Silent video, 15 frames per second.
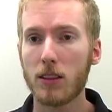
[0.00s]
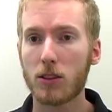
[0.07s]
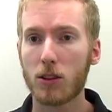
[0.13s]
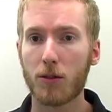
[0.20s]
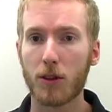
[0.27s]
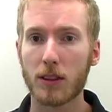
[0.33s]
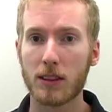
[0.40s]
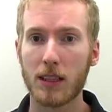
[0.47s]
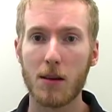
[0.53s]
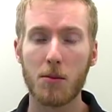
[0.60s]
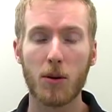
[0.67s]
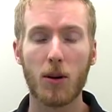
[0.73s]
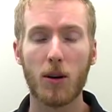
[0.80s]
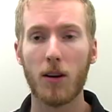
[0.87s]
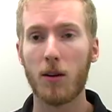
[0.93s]
So for
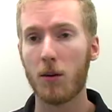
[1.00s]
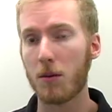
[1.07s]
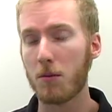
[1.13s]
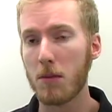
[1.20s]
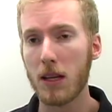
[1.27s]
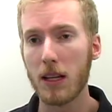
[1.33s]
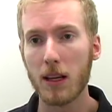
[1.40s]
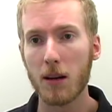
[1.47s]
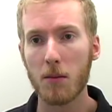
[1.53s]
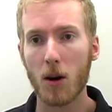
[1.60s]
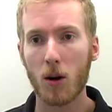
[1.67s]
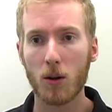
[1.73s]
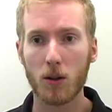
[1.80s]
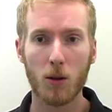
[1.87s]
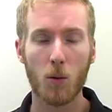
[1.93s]
example, with media
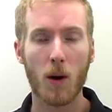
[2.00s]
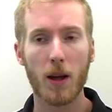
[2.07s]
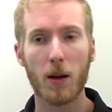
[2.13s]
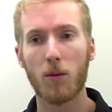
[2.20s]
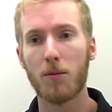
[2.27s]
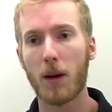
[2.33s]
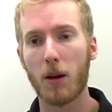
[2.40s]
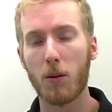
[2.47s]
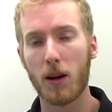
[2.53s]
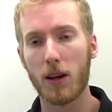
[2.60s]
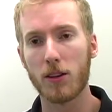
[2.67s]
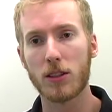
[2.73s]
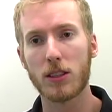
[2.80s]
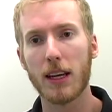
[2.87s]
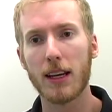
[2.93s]
mode, you might want
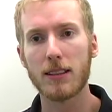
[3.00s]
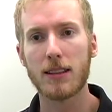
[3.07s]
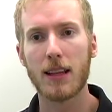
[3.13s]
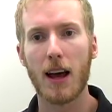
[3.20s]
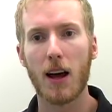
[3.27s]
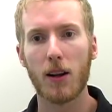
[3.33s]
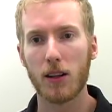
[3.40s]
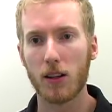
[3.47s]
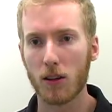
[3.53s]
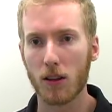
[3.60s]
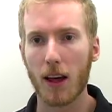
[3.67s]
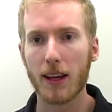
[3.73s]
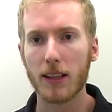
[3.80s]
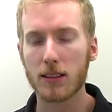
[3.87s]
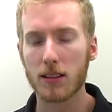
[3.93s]
your shades down and your
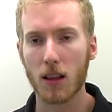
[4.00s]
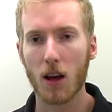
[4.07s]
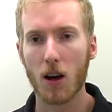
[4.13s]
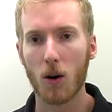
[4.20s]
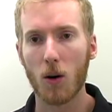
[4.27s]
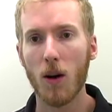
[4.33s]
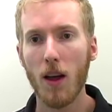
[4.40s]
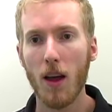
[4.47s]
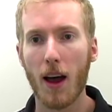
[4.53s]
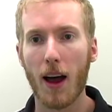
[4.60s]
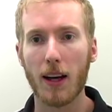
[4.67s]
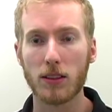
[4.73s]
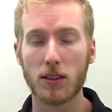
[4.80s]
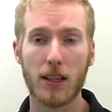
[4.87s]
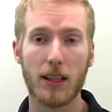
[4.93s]
lights low
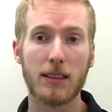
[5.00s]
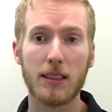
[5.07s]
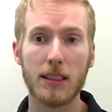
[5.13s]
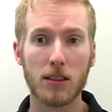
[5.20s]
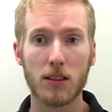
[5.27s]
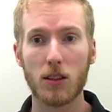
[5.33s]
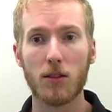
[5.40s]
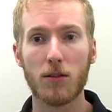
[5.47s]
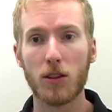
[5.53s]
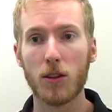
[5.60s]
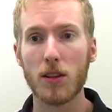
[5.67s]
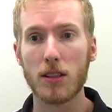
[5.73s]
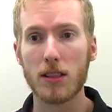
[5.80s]
so that it's easier to view the